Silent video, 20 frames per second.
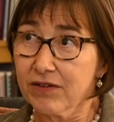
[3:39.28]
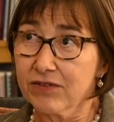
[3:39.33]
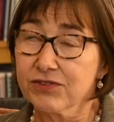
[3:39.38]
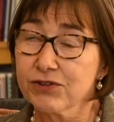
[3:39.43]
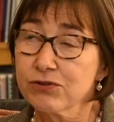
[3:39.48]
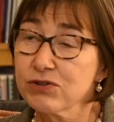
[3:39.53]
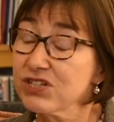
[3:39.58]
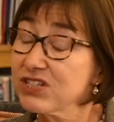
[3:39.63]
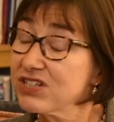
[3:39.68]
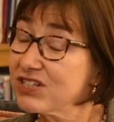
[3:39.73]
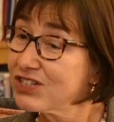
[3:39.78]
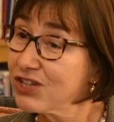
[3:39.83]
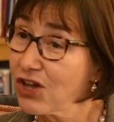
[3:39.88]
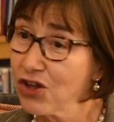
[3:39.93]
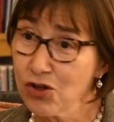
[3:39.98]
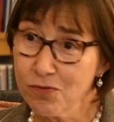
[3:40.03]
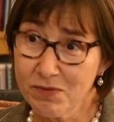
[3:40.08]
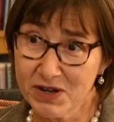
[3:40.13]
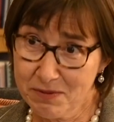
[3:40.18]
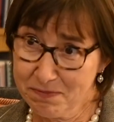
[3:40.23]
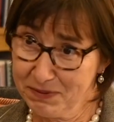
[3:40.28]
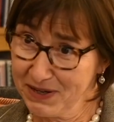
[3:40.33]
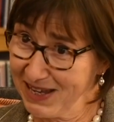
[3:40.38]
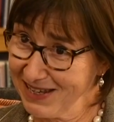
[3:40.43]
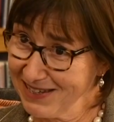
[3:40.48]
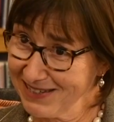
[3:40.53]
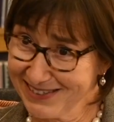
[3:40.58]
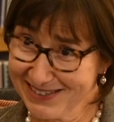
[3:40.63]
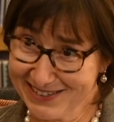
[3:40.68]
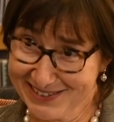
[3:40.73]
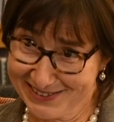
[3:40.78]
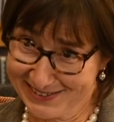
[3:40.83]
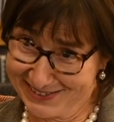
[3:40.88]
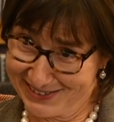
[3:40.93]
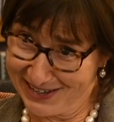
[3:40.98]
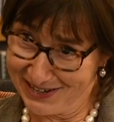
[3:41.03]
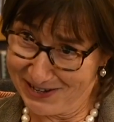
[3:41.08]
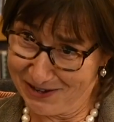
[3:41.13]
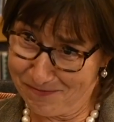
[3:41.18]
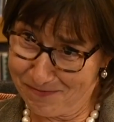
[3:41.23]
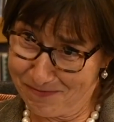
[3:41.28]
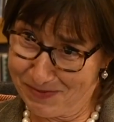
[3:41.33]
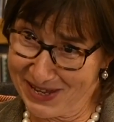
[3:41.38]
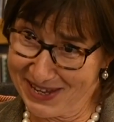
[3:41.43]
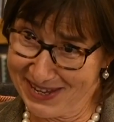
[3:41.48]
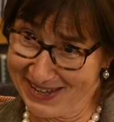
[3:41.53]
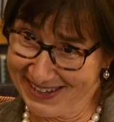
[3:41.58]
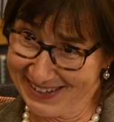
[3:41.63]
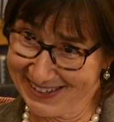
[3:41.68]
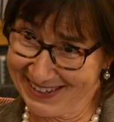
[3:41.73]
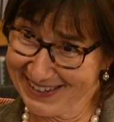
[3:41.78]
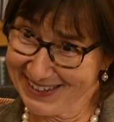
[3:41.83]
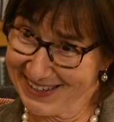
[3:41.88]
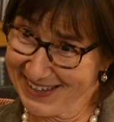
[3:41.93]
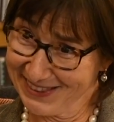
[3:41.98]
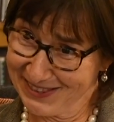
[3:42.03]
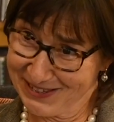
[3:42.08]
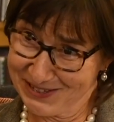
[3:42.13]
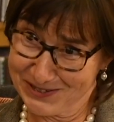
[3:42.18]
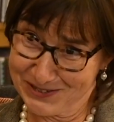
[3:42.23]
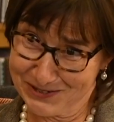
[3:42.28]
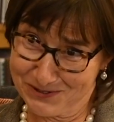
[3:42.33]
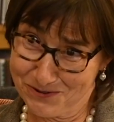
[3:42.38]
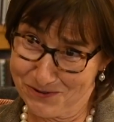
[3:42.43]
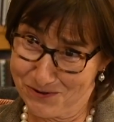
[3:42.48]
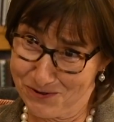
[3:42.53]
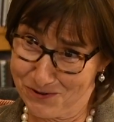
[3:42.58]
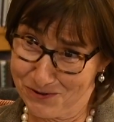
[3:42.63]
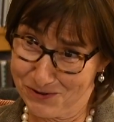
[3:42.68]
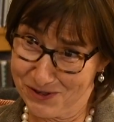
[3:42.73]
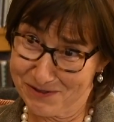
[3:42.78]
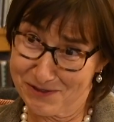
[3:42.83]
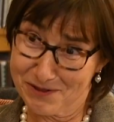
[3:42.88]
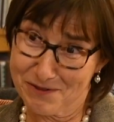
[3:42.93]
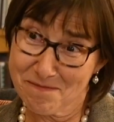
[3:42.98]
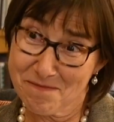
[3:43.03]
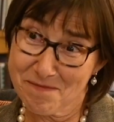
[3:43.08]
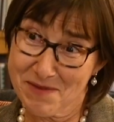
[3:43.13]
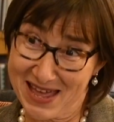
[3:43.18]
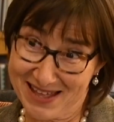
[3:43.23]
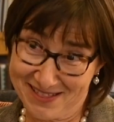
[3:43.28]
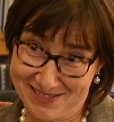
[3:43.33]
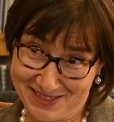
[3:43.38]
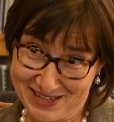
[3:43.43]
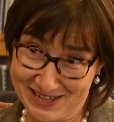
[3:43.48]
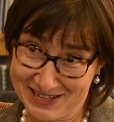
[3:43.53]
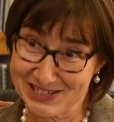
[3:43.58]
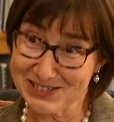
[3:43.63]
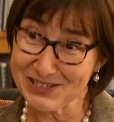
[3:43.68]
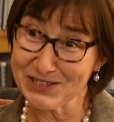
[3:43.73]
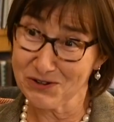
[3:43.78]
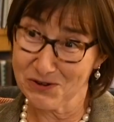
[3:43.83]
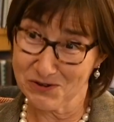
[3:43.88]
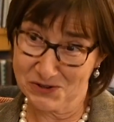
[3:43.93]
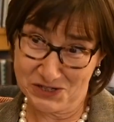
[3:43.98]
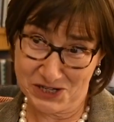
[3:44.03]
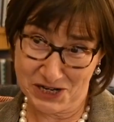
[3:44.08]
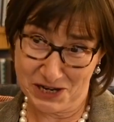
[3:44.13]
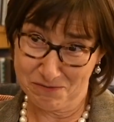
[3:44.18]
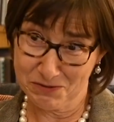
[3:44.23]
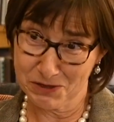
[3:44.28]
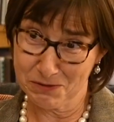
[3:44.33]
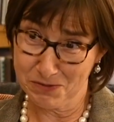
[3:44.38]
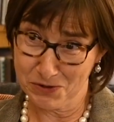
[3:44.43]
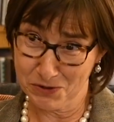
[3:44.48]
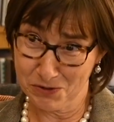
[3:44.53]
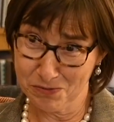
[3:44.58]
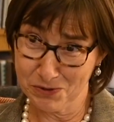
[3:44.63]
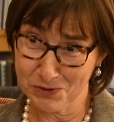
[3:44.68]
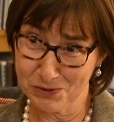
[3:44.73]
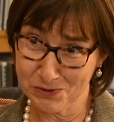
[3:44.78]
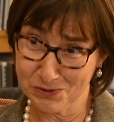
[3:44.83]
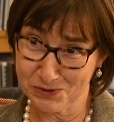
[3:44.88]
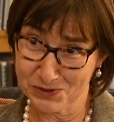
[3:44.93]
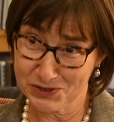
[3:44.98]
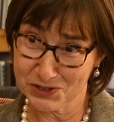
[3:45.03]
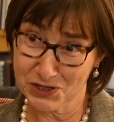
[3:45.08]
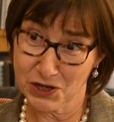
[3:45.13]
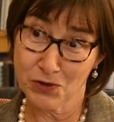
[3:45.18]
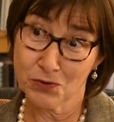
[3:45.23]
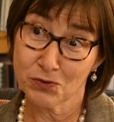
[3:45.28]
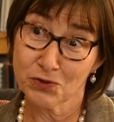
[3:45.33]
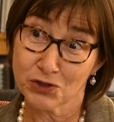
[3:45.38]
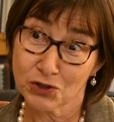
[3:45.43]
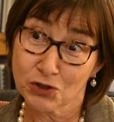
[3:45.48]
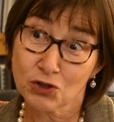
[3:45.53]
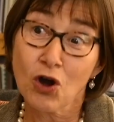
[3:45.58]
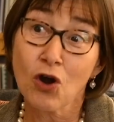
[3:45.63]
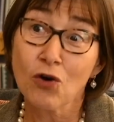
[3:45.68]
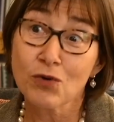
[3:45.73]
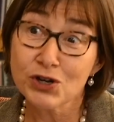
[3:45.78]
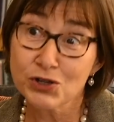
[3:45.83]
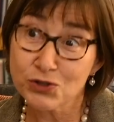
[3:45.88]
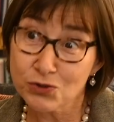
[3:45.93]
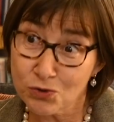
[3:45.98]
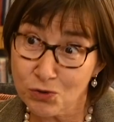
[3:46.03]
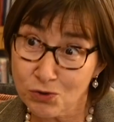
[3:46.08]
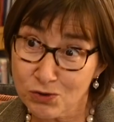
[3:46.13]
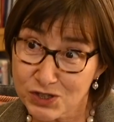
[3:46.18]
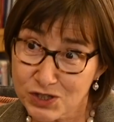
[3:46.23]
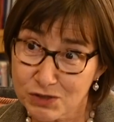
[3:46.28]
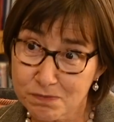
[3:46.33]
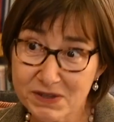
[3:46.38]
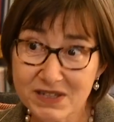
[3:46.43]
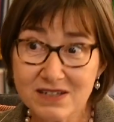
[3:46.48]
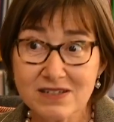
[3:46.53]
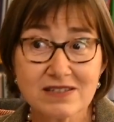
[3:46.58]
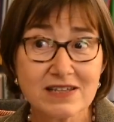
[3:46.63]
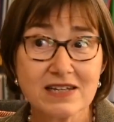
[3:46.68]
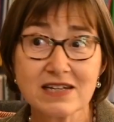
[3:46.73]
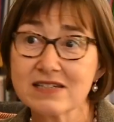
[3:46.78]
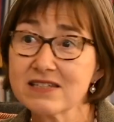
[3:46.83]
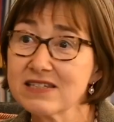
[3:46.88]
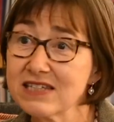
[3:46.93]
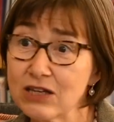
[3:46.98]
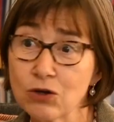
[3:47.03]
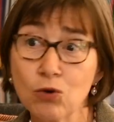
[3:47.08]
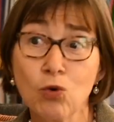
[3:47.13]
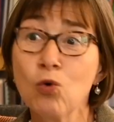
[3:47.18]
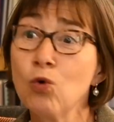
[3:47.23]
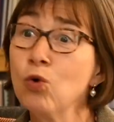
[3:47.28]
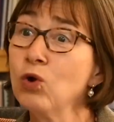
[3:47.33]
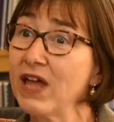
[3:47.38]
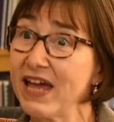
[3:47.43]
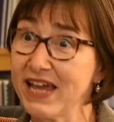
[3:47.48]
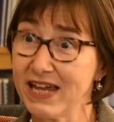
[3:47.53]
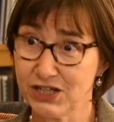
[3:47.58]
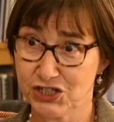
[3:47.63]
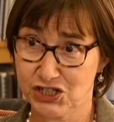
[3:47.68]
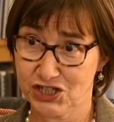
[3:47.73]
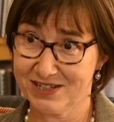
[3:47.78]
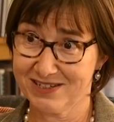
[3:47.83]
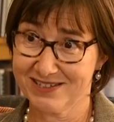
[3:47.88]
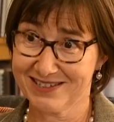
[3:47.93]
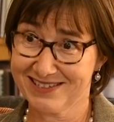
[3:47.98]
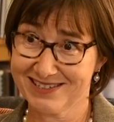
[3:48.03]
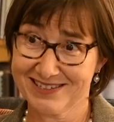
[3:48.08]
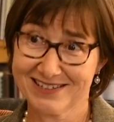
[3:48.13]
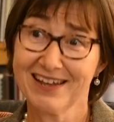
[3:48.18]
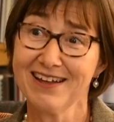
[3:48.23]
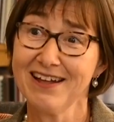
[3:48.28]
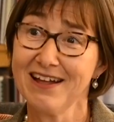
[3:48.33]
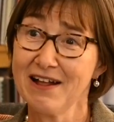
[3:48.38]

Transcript: There are so many places I love being in the school. The main thing is the contact with the pupils. So the corridors, because then I see all ages.